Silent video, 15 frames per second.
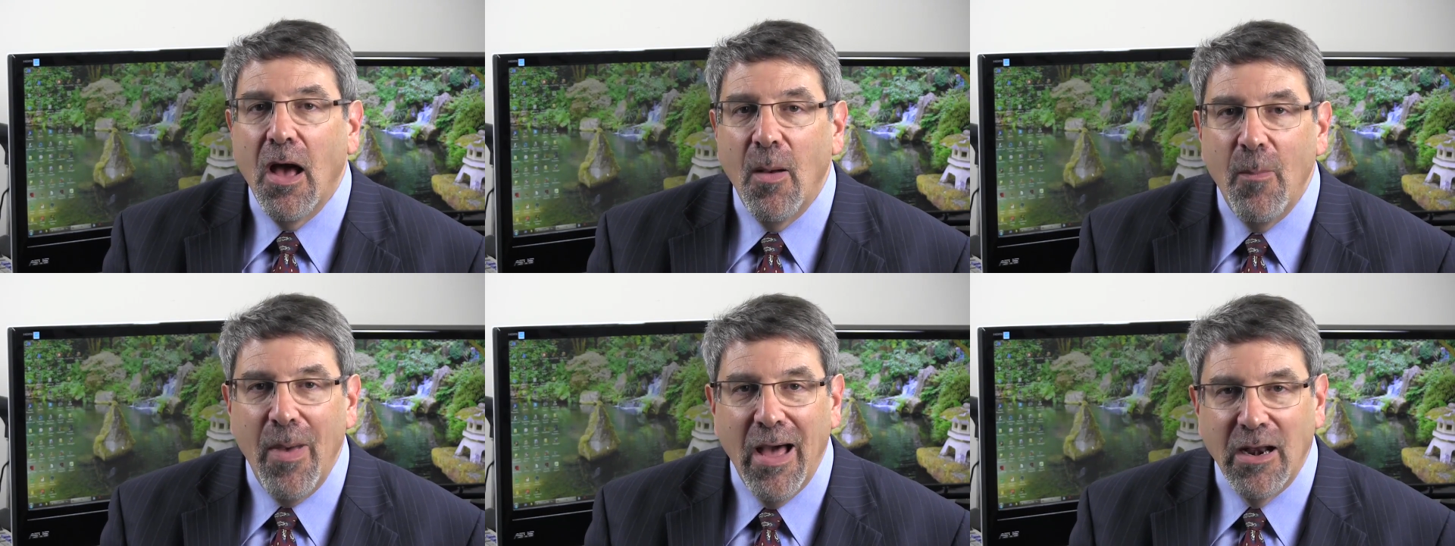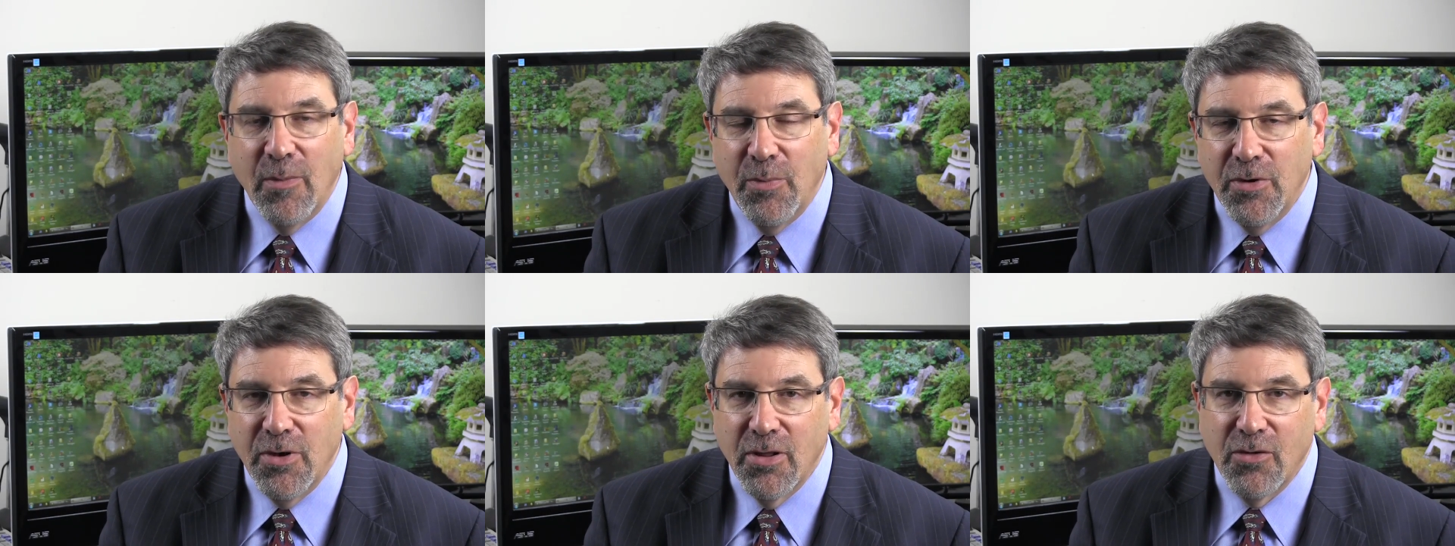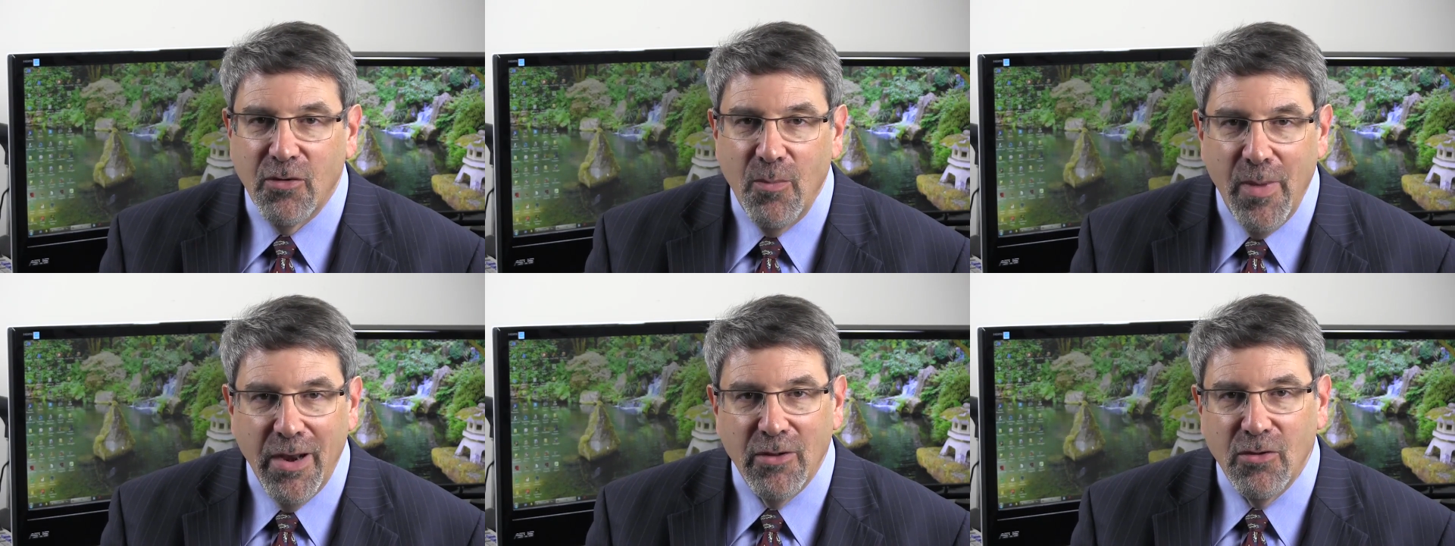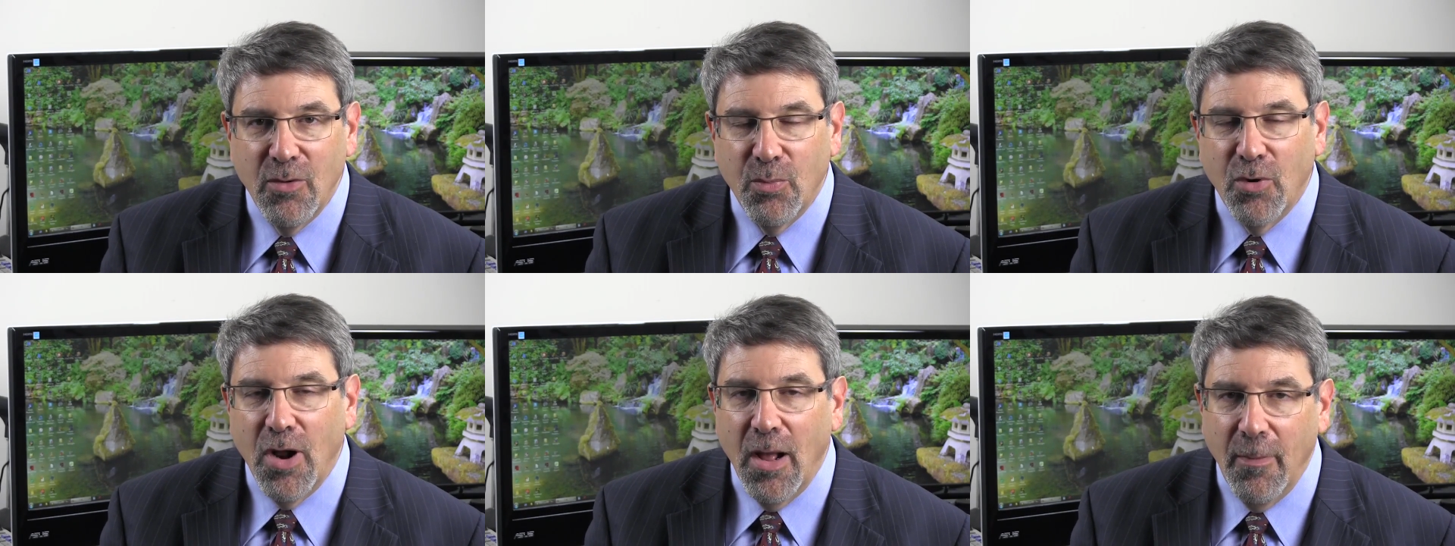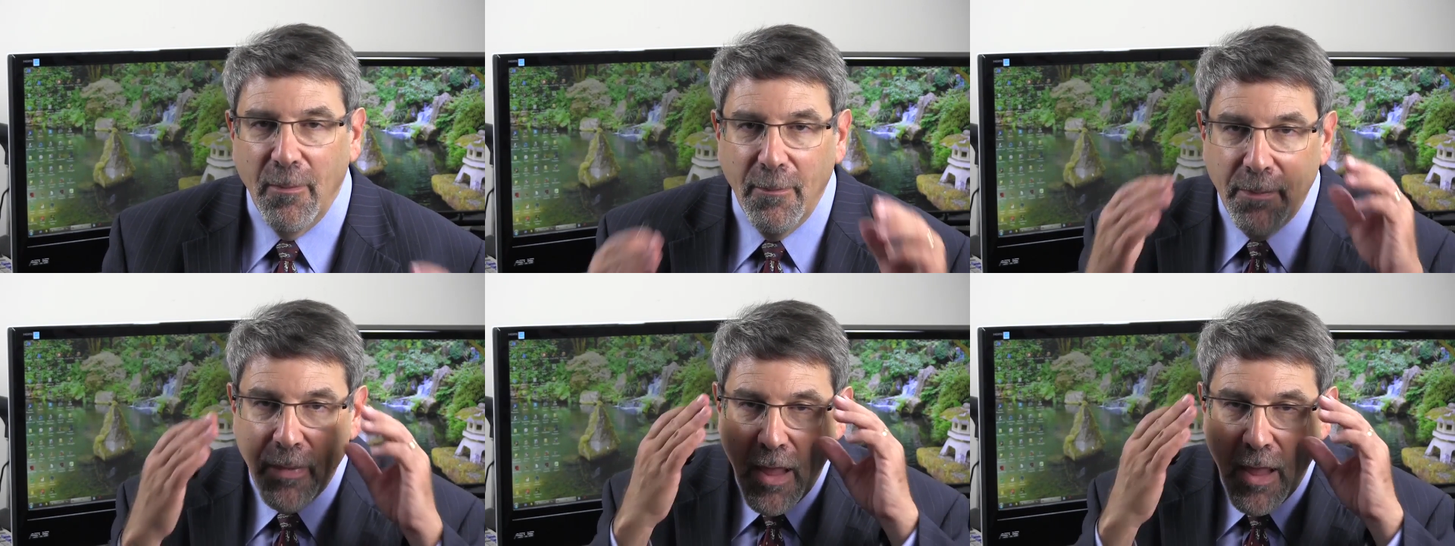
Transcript: about a particular medical problem.